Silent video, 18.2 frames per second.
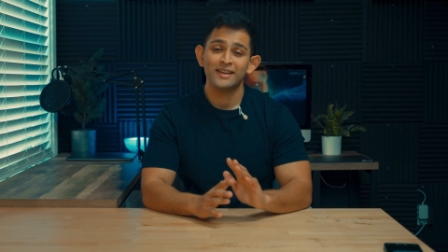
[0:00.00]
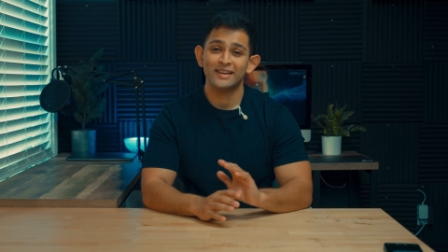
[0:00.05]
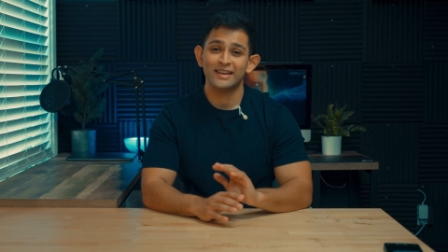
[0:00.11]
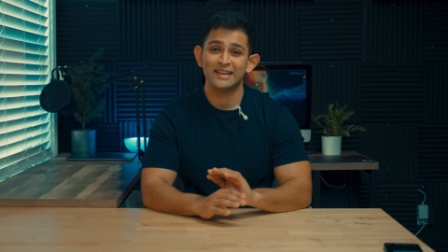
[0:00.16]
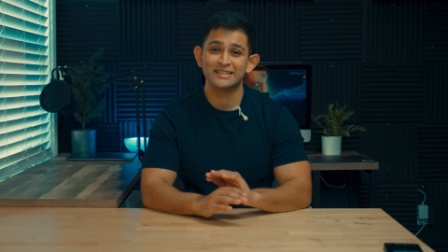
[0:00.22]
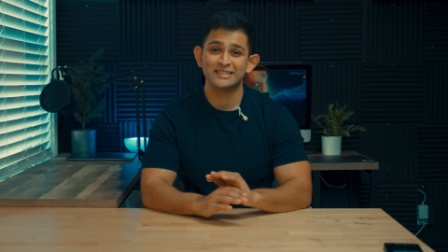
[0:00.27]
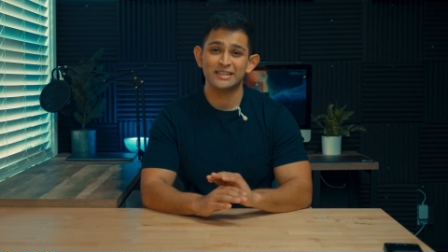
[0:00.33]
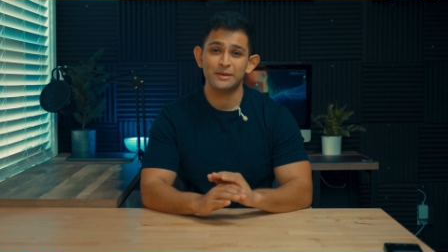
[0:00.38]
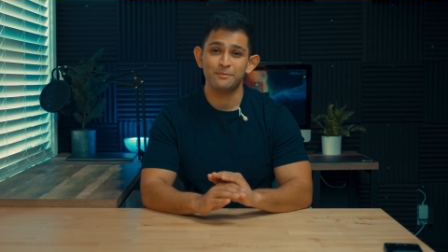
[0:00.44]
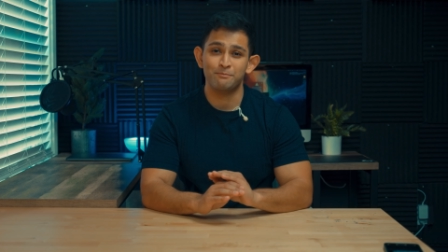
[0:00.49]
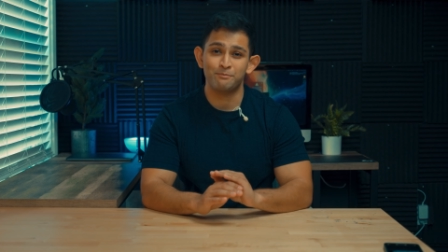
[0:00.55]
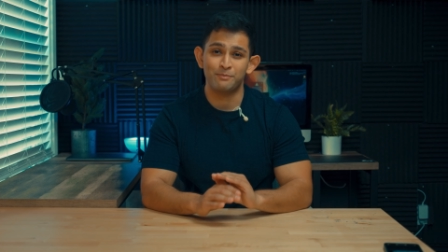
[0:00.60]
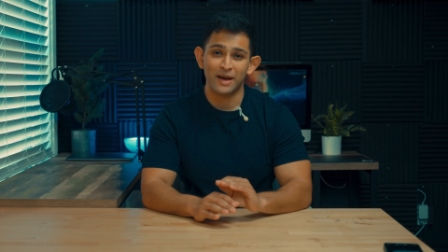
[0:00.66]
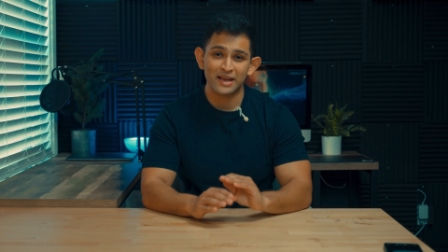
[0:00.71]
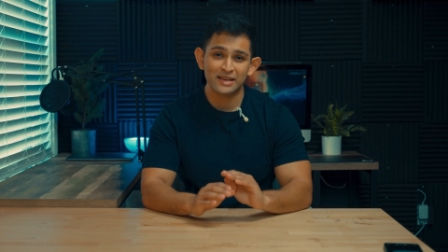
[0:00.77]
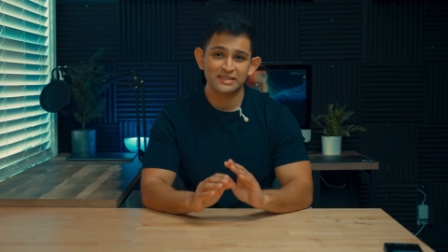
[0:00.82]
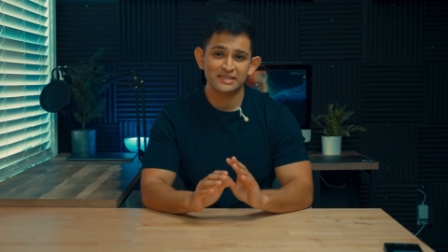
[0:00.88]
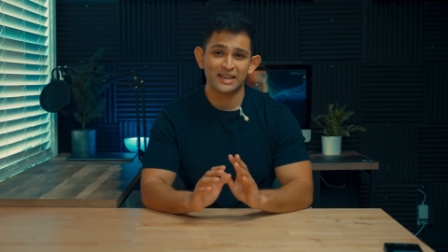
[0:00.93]
is the
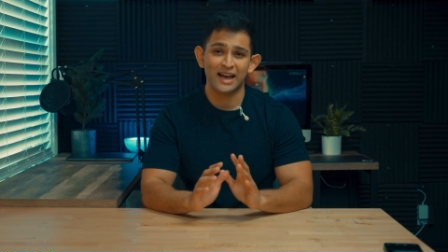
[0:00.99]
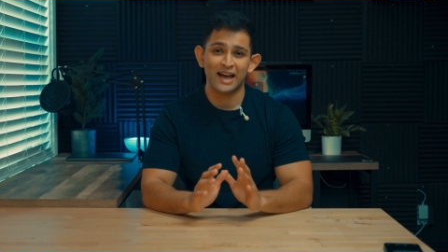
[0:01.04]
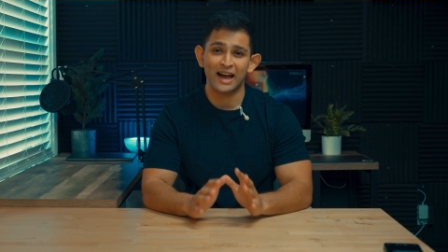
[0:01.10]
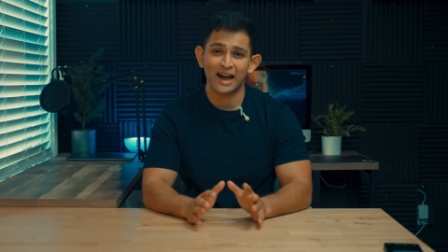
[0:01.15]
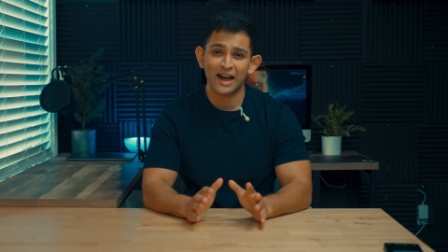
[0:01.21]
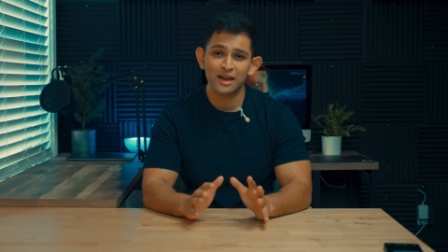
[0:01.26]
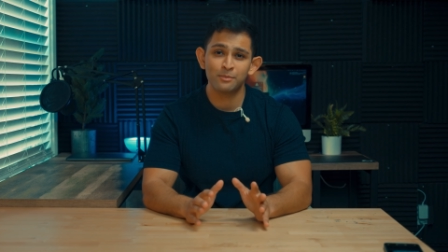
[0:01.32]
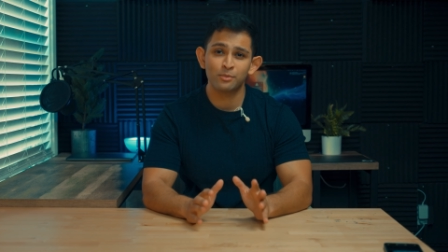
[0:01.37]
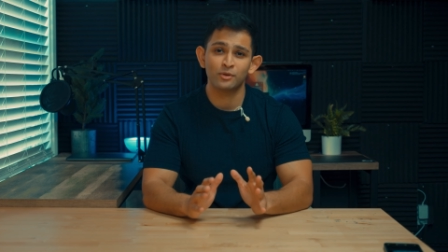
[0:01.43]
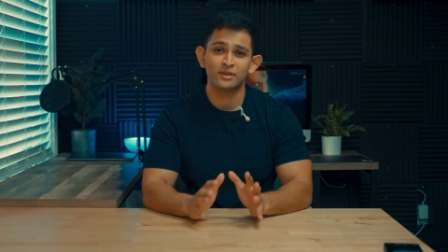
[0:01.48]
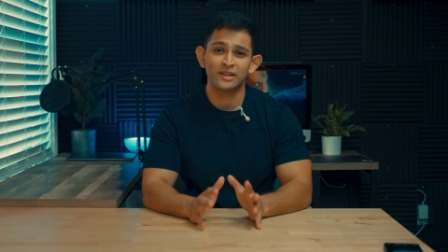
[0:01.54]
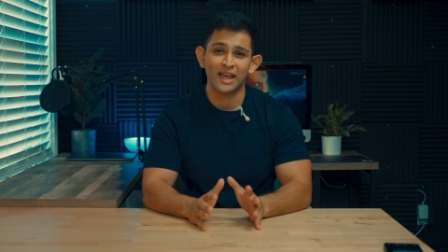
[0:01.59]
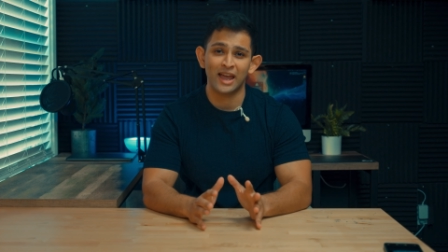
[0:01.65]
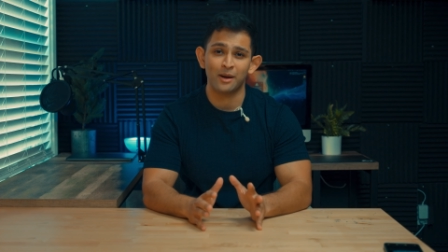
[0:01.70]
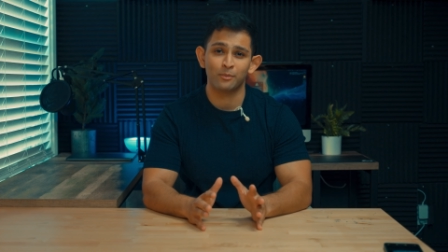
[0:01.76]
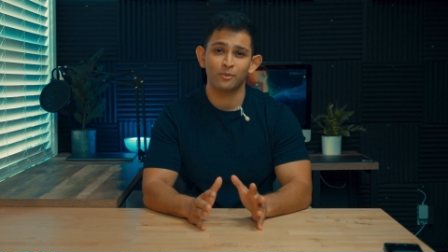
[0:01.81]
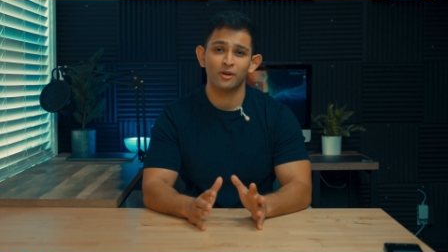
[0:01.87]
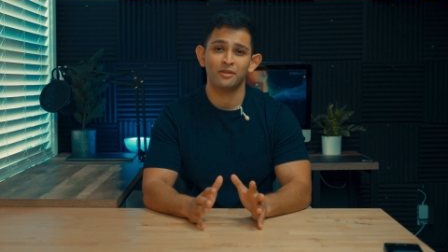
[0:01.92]
best hybrid
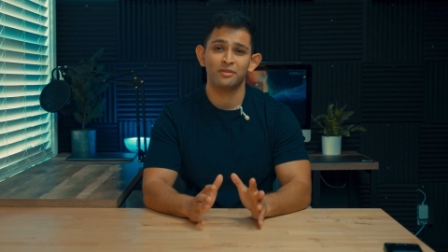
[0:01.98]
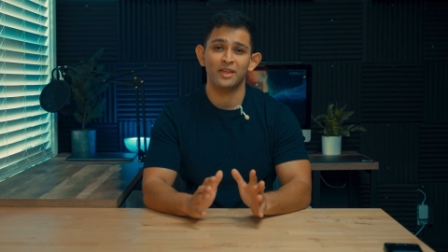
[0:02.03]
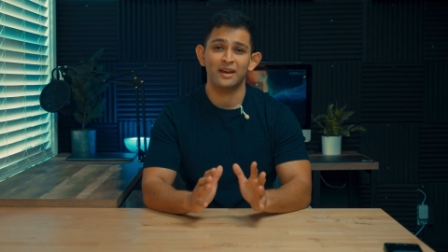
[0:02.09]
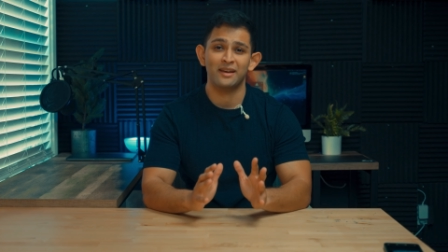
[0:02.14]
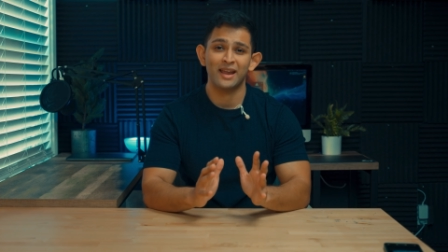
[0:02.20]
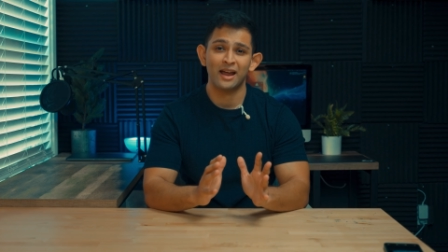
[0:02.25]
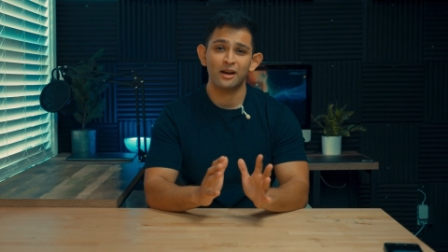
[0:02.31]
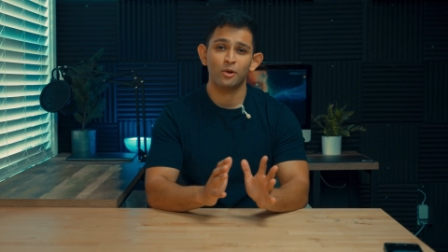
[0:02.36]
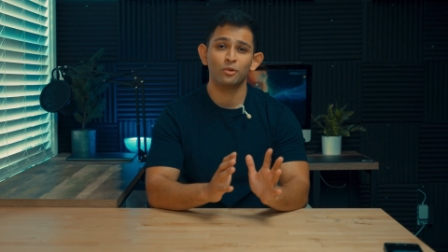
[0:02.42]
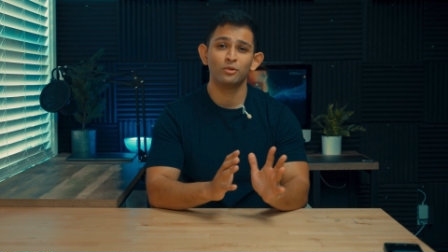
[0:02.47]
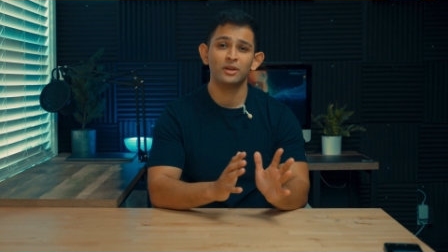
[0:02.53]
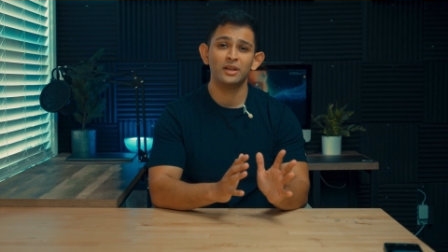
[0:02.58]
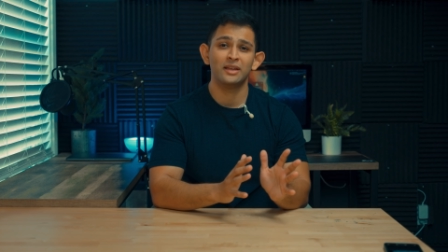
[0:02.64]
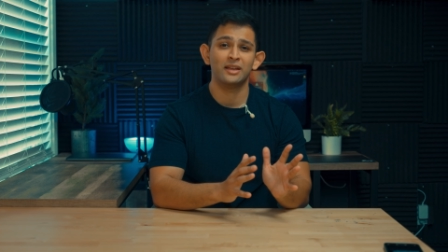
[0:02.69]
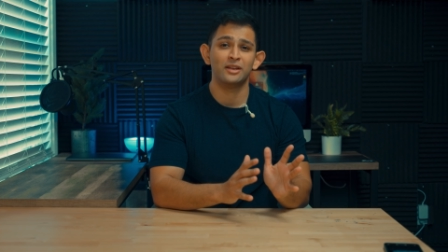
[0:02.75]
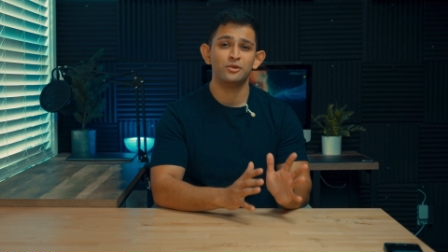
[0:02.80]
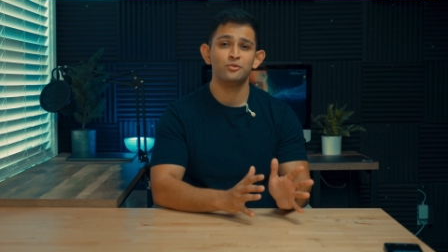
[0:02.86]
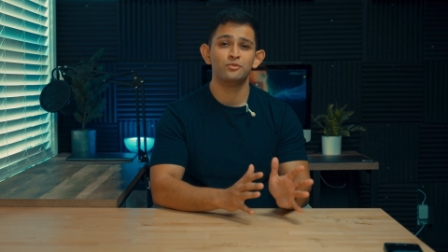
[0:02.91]
camera that not
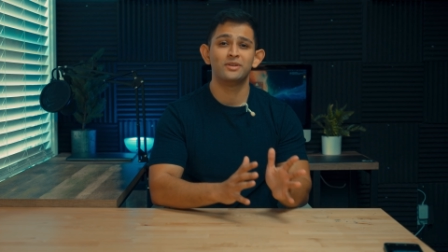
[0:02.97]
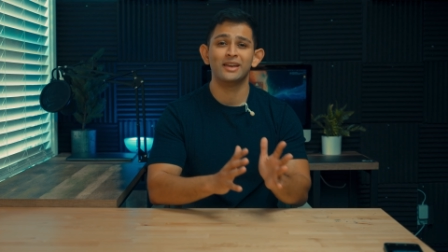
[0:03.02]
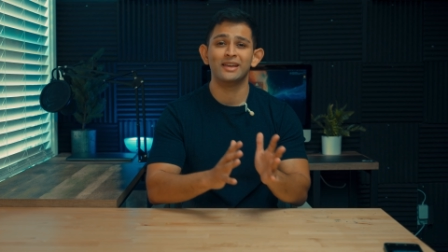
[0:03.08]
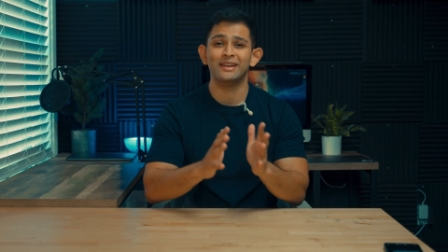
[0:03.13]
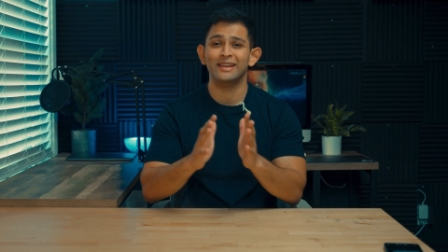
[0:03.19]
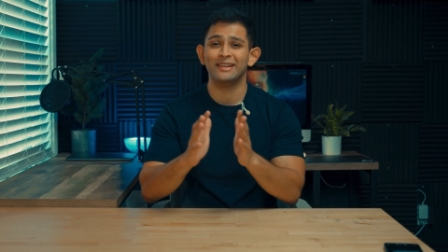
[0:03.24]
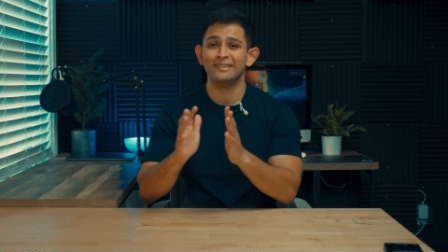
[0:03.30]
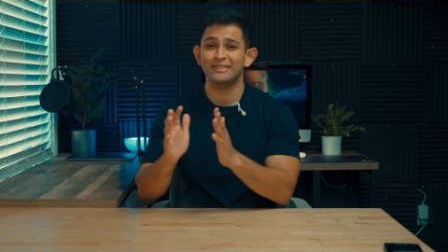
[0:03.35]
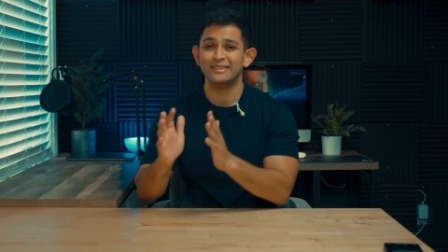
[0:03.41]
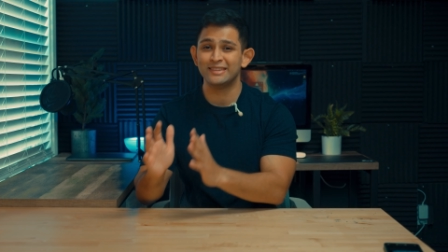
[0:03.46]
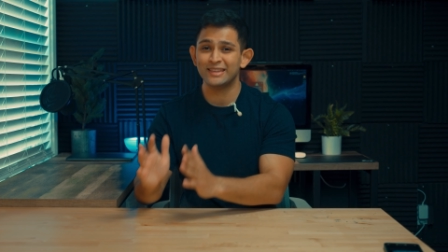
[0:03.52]
only can you get in